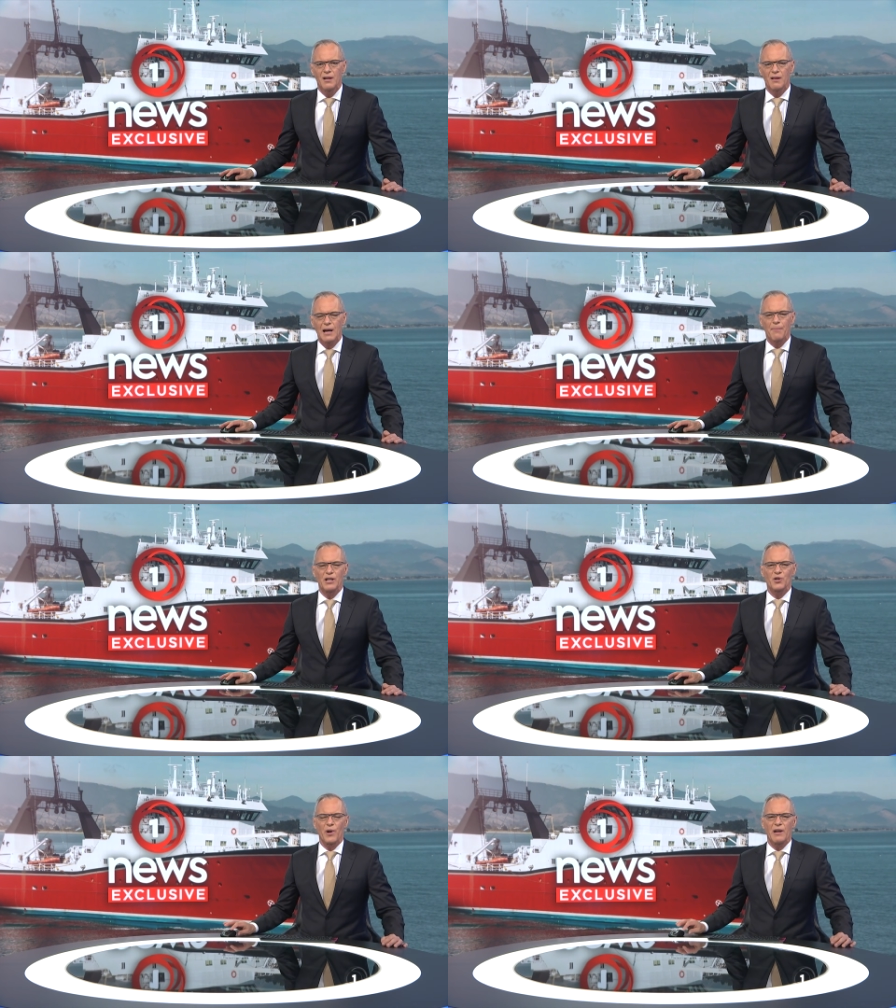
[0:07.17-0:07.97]
The
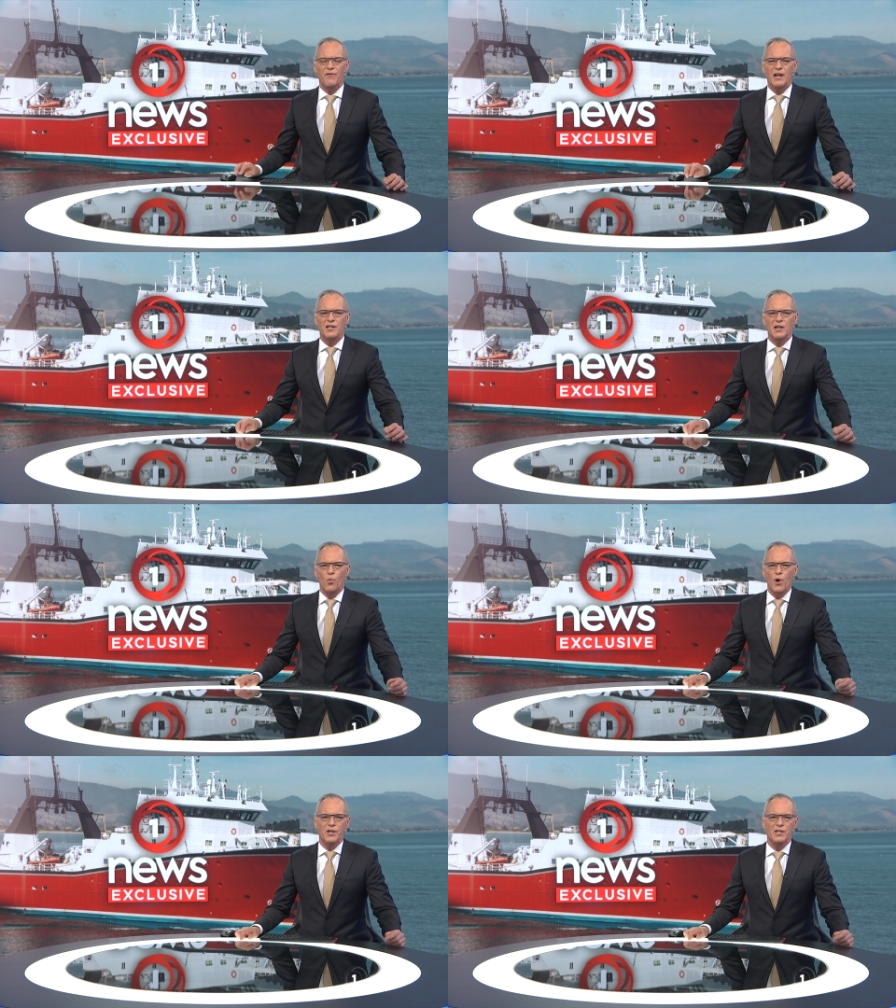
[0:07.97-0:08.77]
company is already facing a
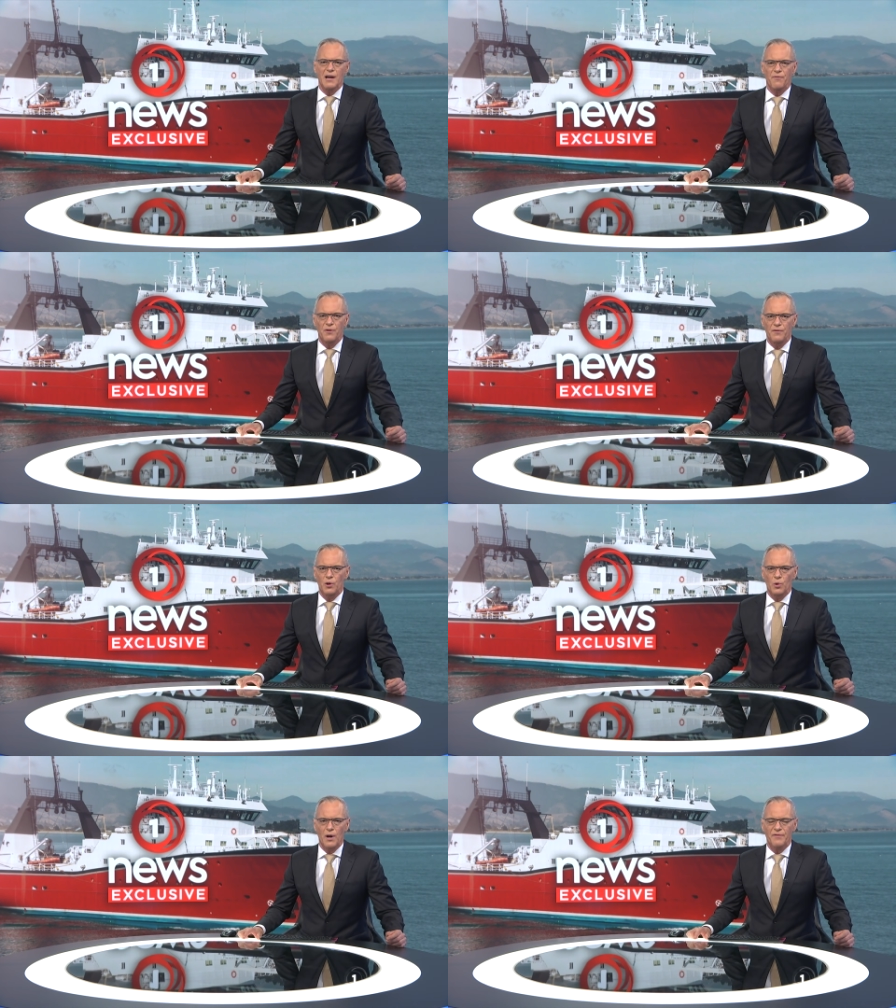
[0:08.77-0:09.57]
WorkSafe review